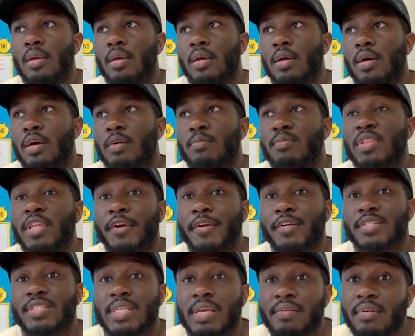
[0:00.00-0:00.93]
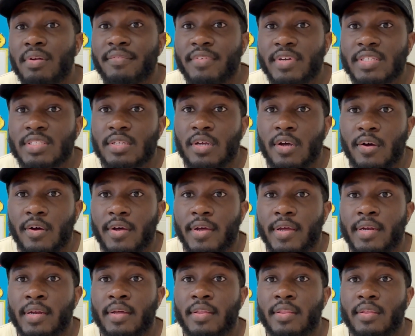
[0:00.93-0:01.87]
There are 7 of us
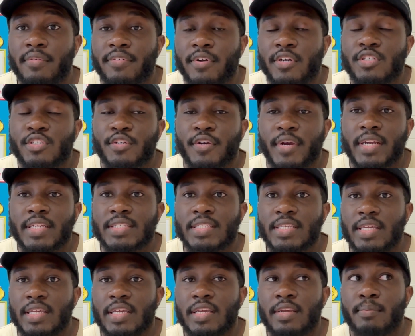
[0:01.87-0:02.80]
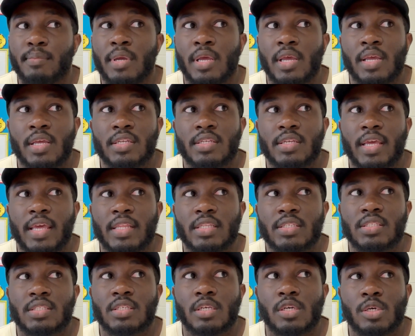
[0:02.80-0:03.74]
on the first grade team, and
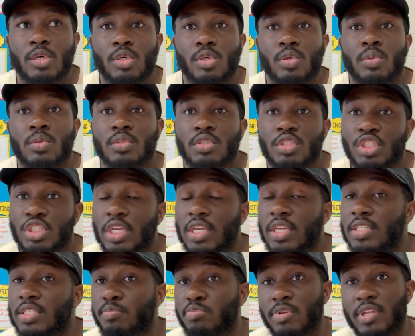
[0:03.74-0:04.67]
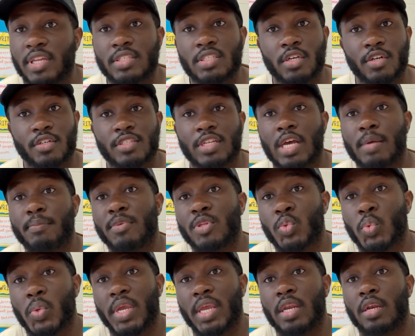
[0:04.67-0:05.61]
so she splits her time
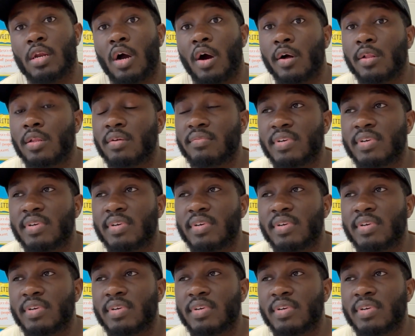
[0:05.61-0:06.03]
between all of